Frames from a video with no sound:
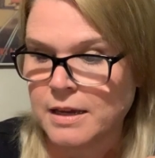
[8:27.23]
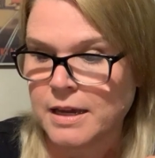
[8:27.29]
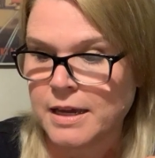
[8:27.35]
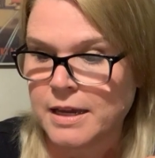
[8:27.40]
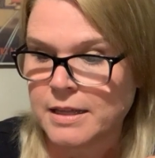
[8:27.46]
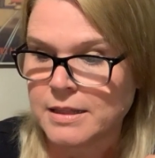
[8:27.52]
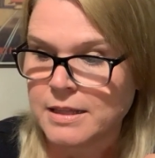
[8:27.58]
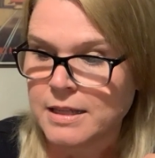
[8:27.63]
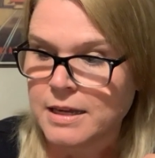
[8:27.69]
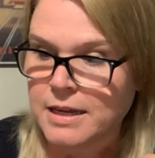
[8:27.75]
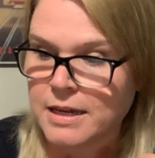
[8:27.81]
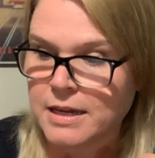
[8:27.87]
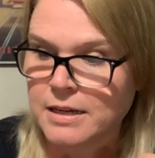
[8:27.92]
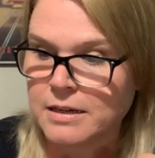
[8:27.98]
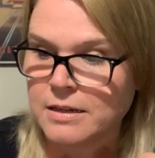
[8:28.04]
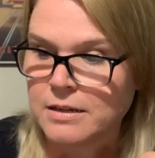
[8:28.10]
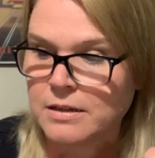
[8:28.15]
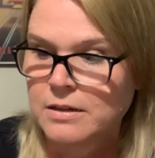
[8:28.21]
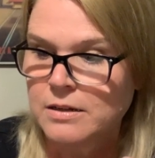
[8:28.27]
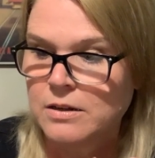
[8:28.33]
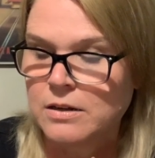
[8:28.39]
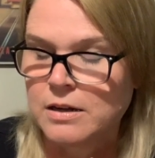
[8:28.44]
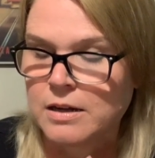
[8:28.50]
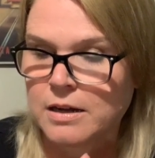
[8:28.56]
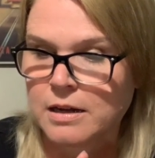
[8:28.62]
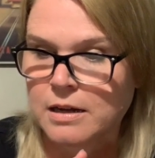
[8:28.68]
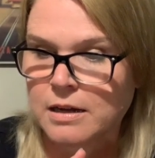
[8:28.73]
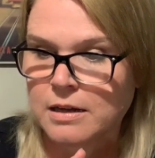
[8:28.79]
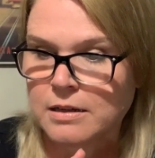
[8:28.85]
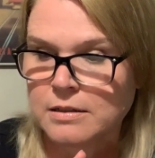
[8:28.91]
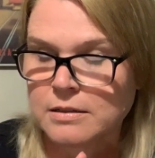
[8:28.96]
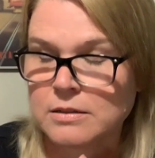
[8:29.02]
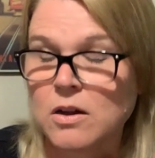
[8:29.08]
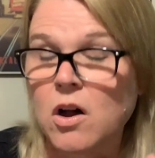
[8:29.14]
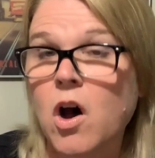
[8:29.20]
And then uh,
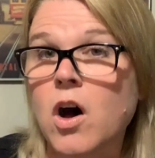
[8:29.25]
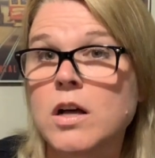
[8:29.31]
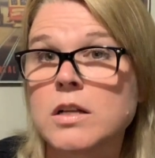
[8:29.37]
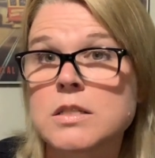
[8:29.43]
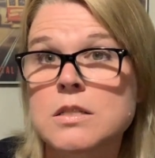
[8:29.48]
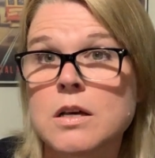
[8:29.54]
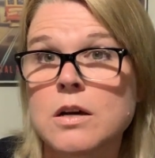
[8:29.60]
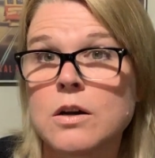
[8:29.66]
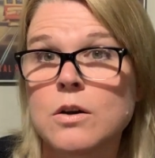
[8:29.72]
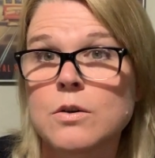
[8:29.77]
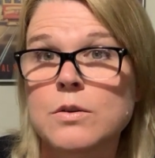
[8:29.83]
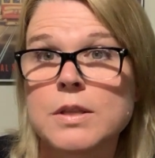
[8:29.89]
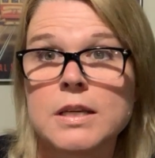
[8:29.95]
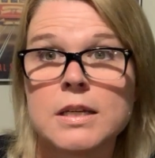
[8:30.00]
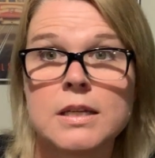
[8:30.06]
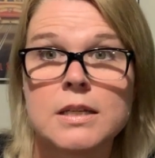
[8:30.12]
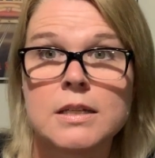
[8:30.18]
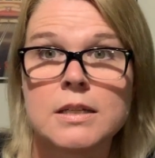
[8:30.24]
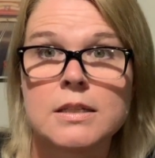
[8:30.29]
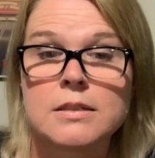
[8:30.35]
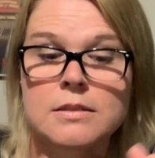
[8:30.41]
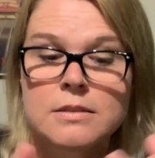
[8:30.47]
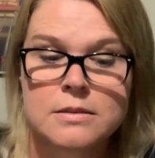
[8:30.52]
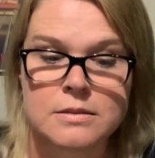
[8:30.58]
also the